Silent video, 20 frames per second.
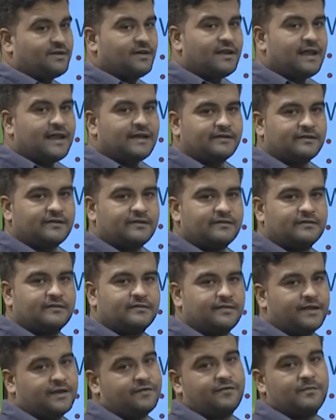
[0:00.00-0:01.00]
letter
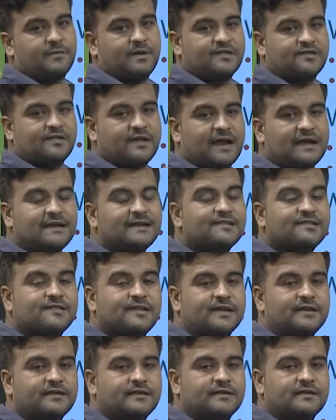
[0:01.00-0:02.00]
that we must
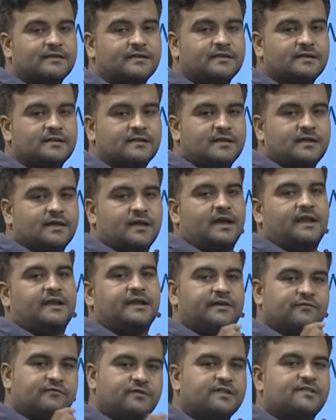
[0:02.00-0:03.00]
understand, and
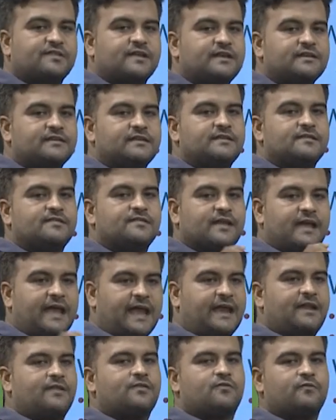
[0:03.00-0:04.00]
every sentence
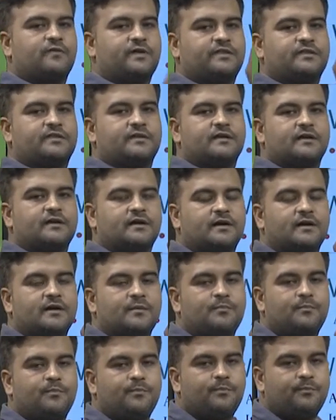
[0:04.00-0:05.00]
ends with a
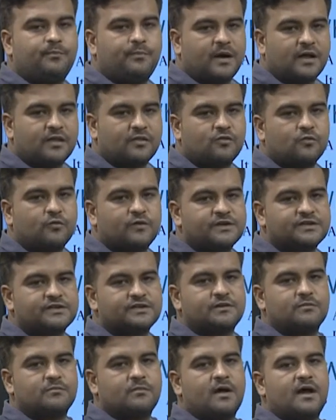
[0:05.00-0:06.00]

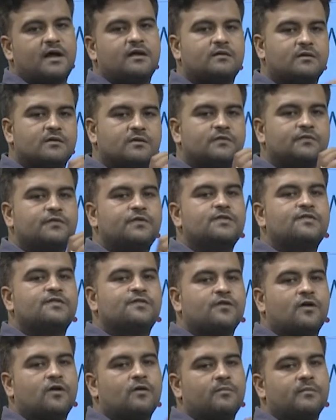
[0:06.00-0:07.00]
punctuation mark, full
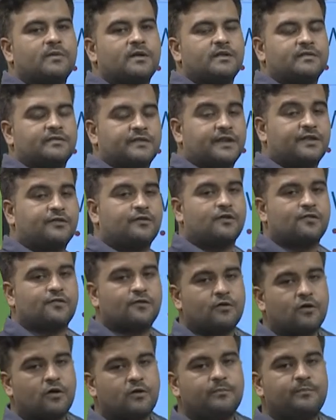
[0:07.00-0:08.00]
stop, that is also
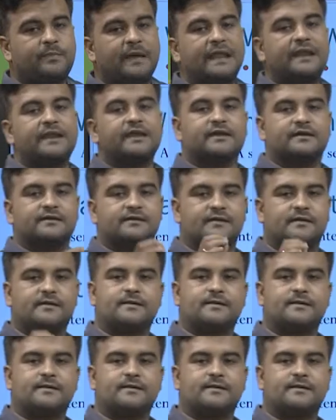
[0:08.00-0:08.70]
called period.